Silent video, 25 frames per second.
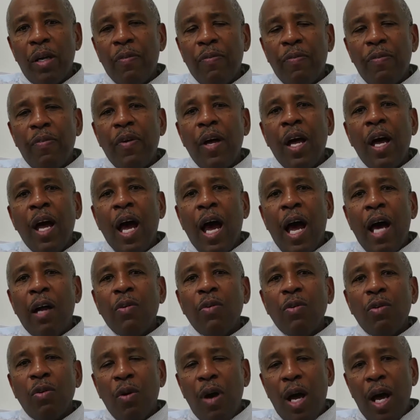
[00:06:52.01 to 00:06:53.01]
If I
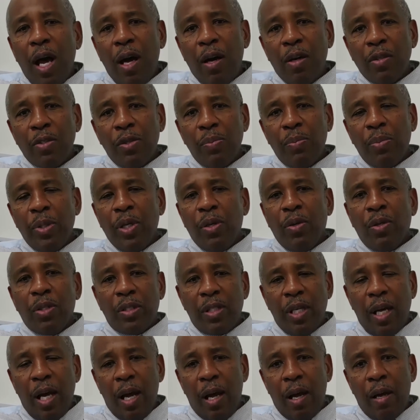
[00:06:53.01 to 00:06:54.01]
don't know how to be on
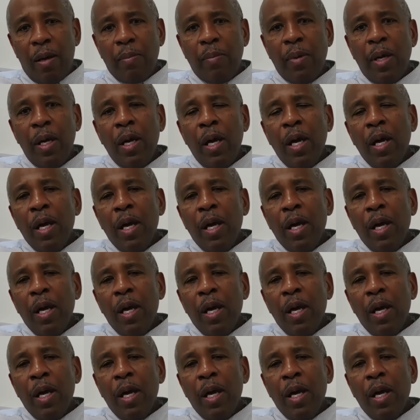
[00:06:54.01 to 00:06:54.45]
time,